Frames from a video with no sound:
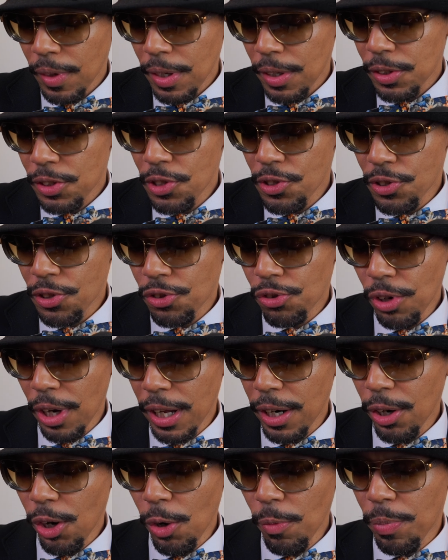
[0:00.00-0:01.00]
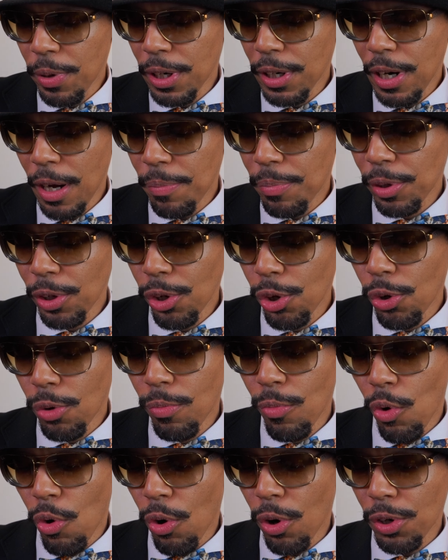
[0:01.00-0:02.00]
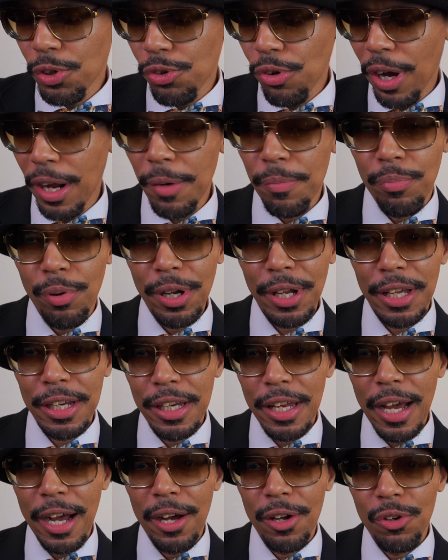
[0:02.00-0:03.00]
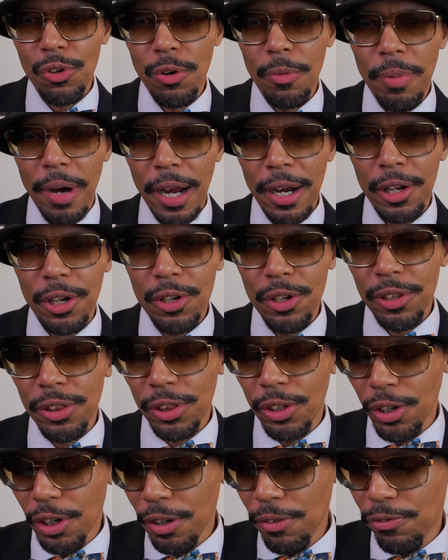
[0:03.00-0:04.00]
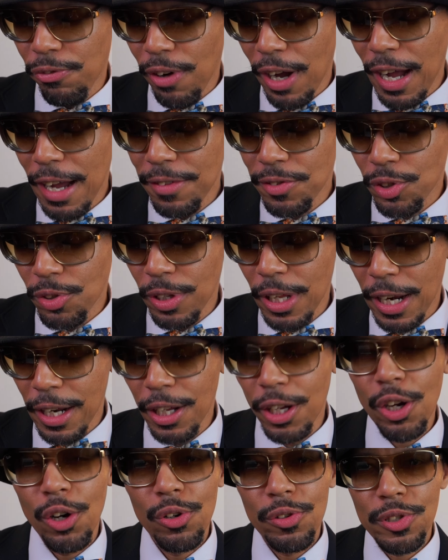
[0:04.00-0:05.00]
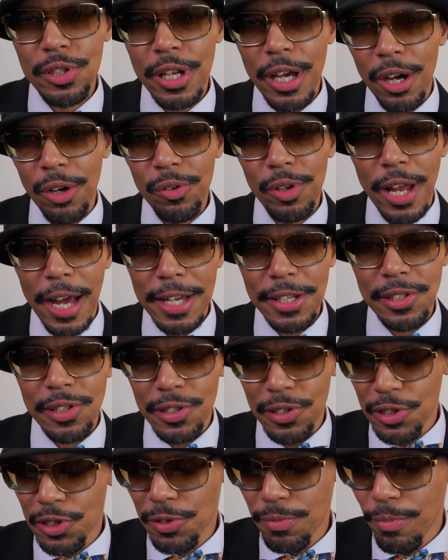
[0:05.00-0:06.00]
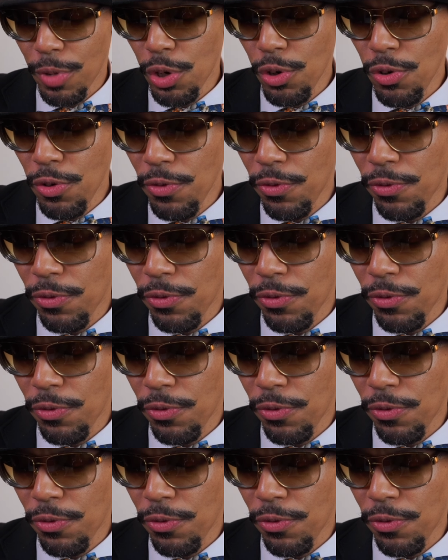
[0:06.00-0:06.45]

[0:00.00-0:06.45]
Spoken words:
just to try to open it up a little more, try to bring it down to about a good 35 so that it goes down nice and smooth.